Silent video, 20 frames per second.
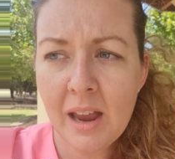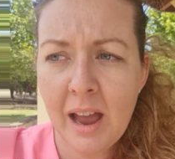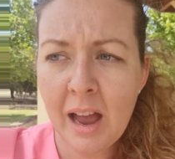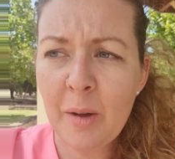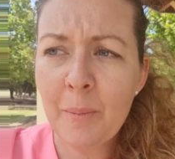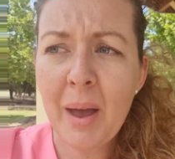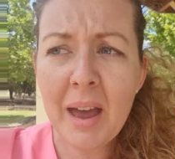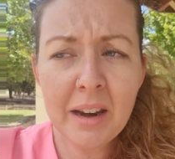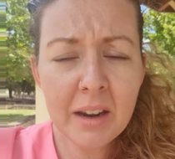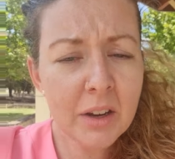
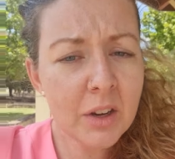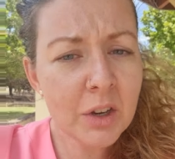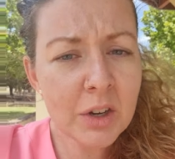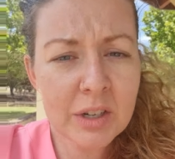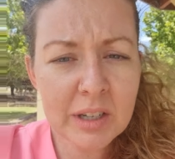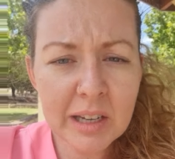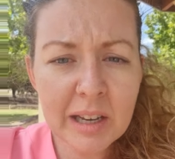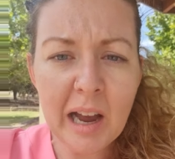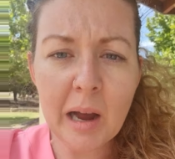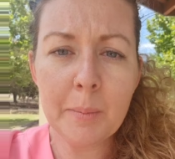And it
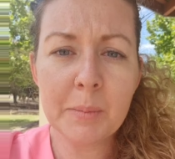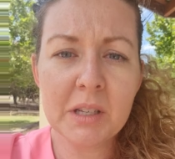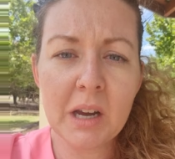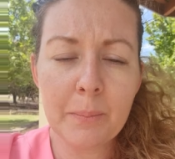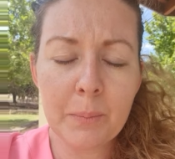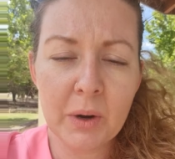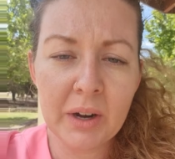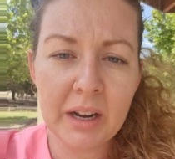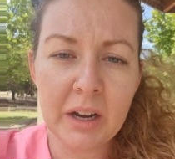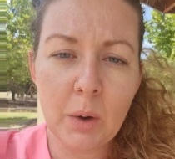usually comes
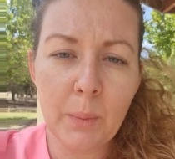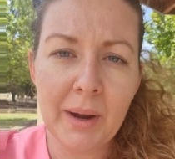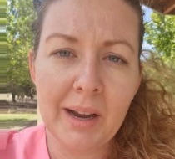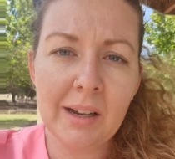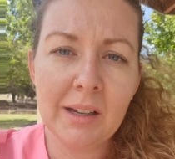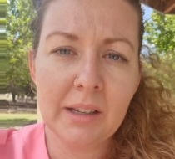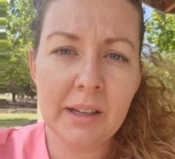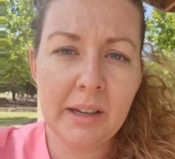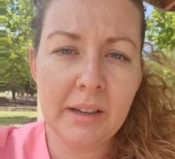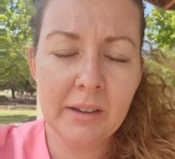up pretty
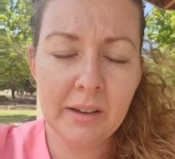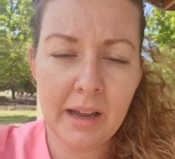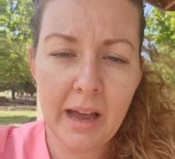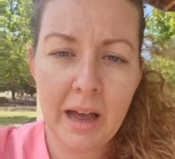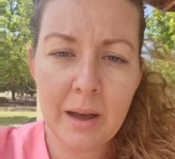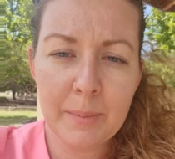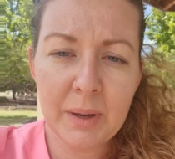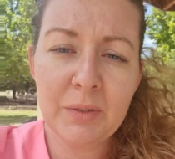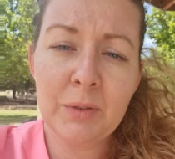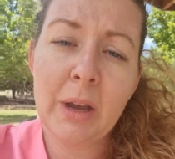quickly
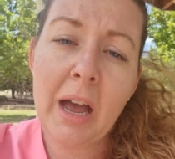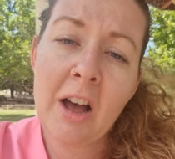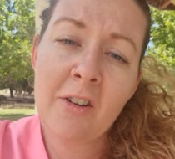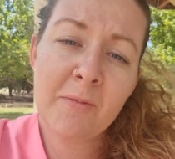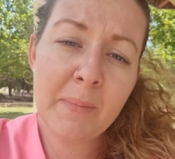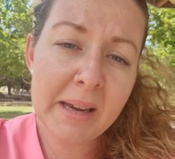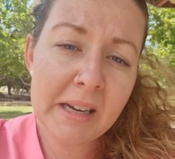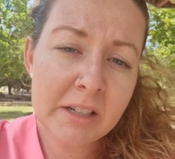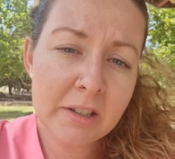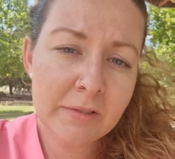if you
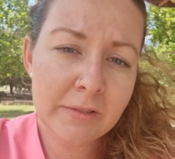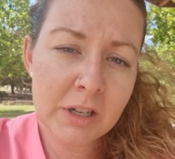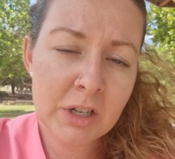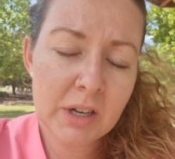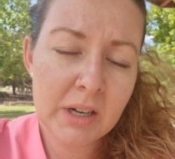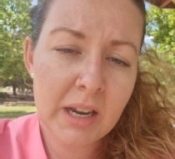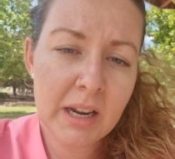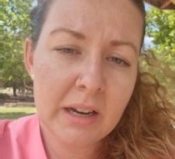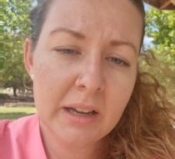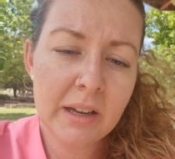have been
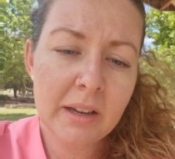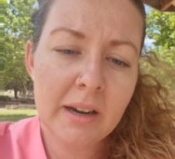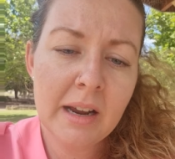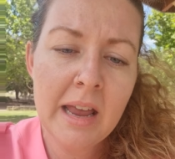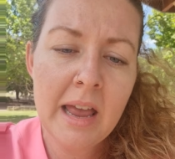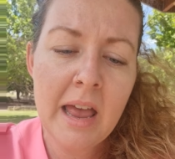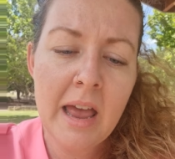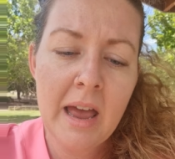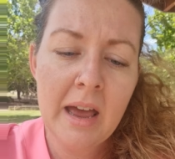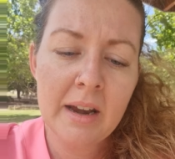deficient in it.
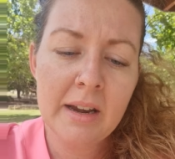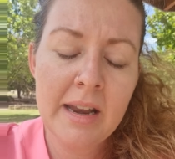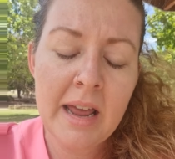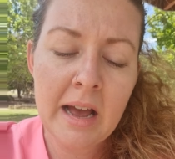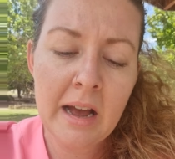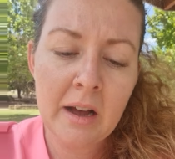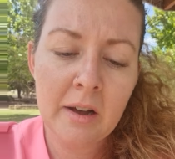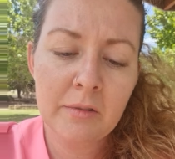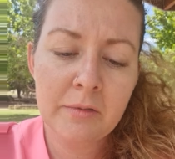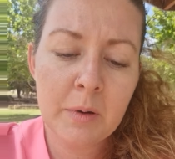
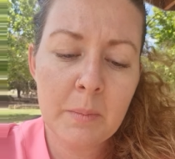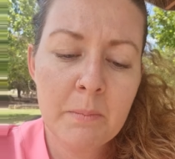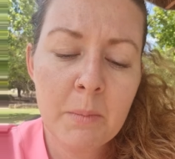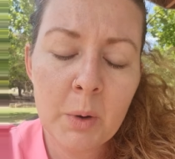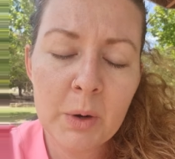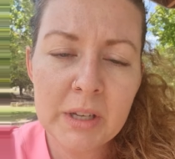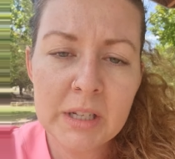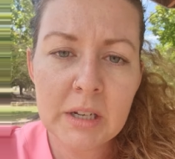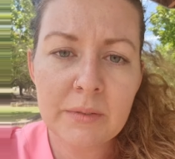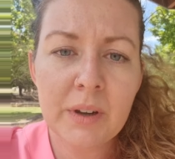Now, for
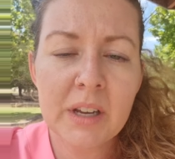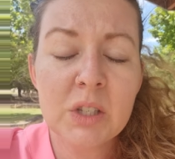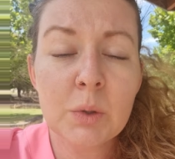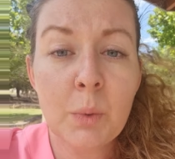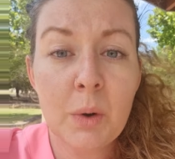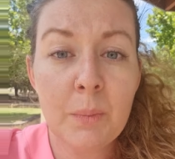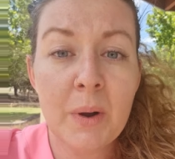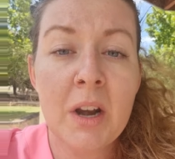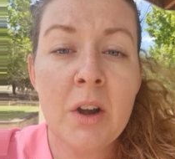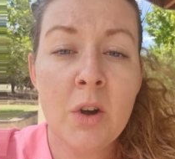most of us,
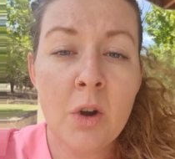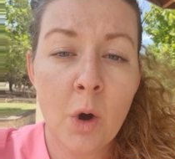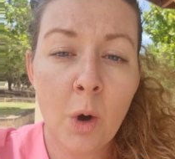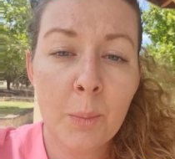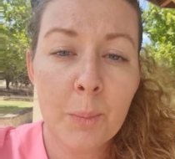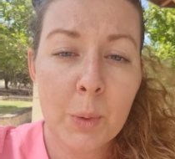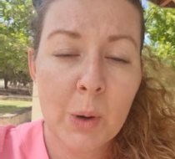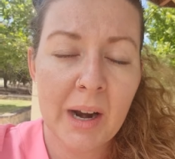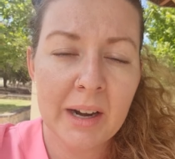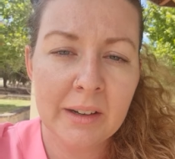when we're
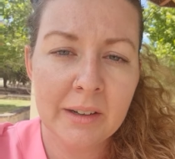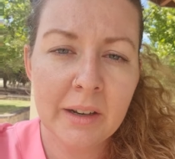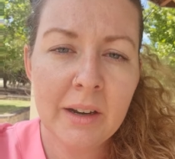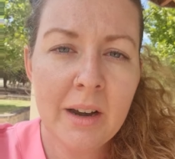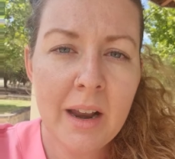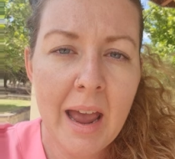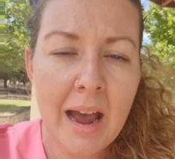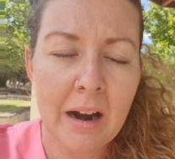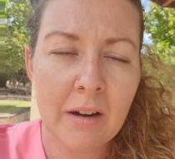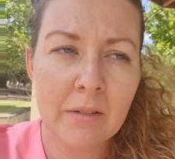not
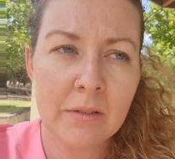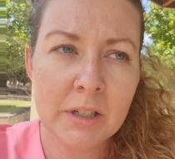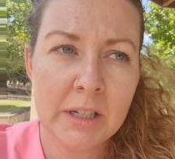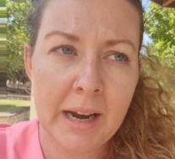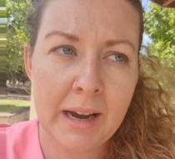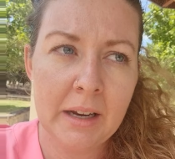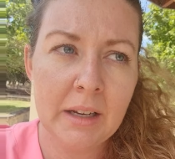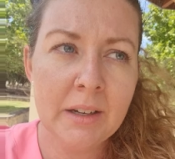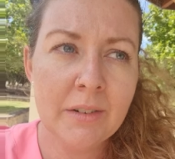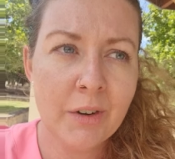pregnant, our
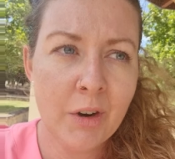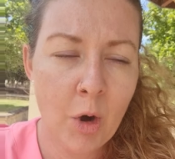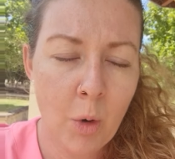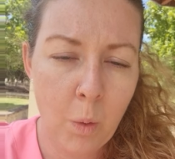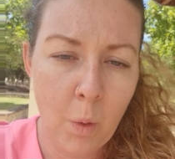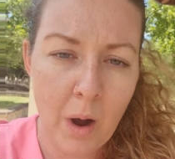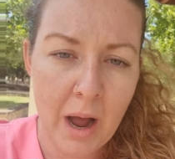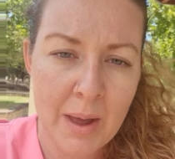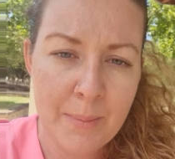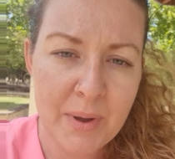daily
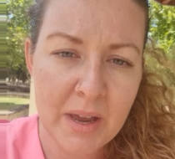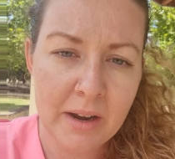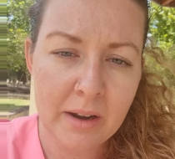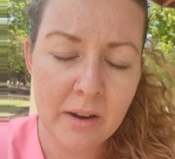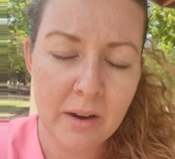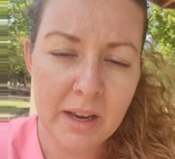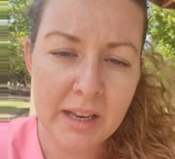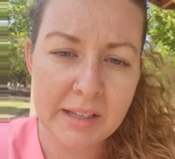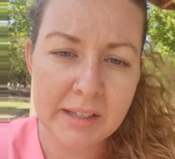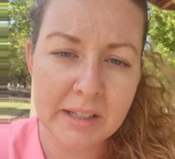requirement
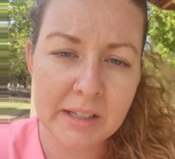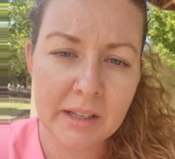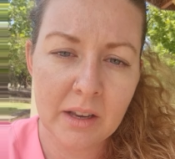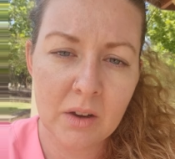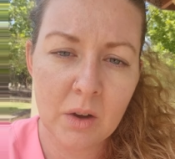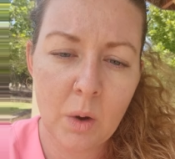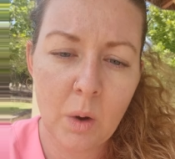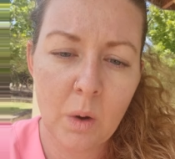is